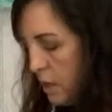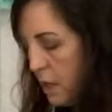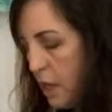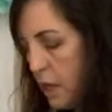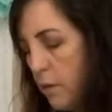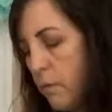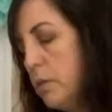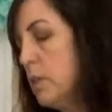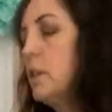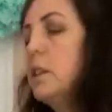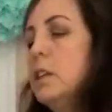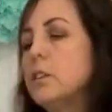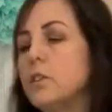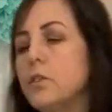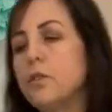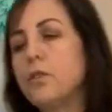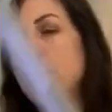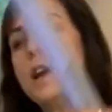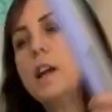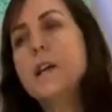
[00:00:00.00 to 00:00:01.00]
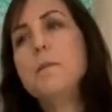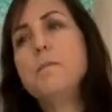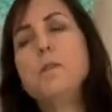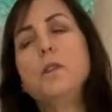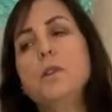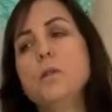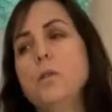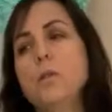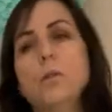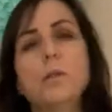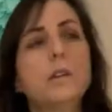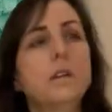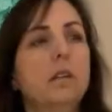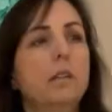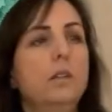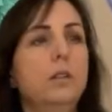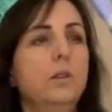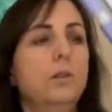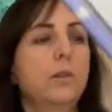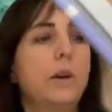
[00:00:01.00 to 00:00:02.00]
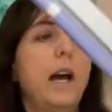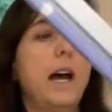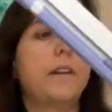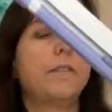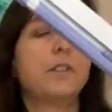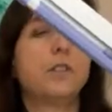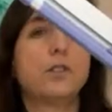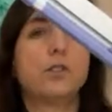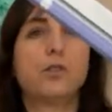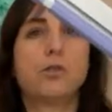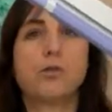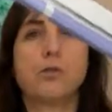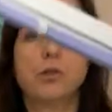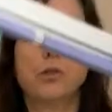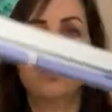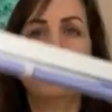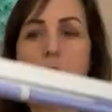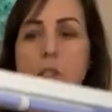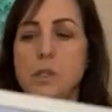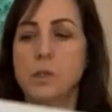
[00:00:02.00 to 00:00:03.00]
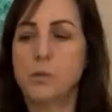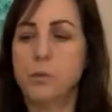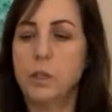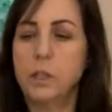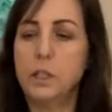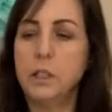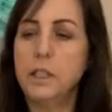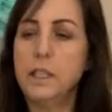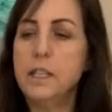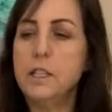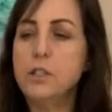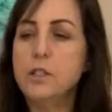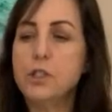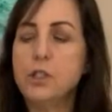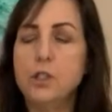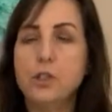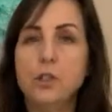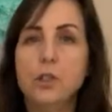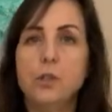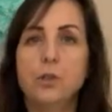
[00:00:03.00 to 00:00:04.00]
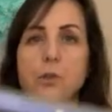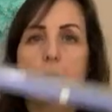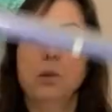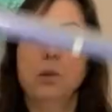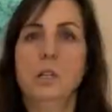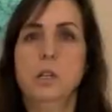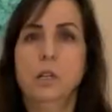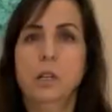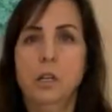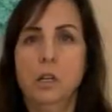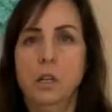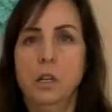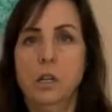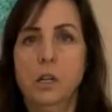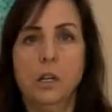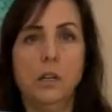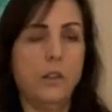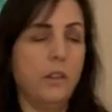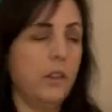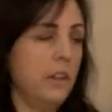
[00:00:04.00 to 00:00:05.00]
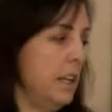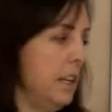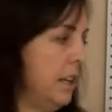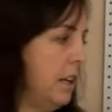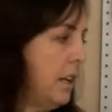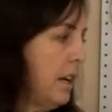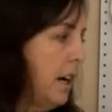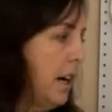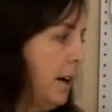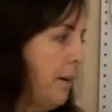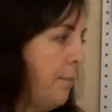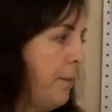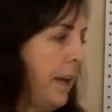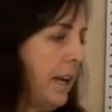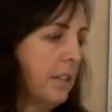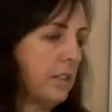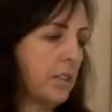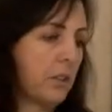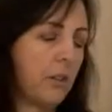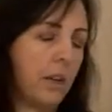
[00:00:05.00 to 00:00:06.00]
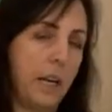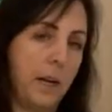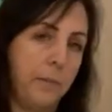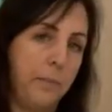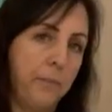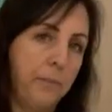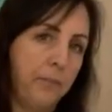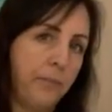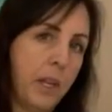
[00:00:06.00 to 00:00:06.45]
and with this frame you have to screw this one into the pantogram.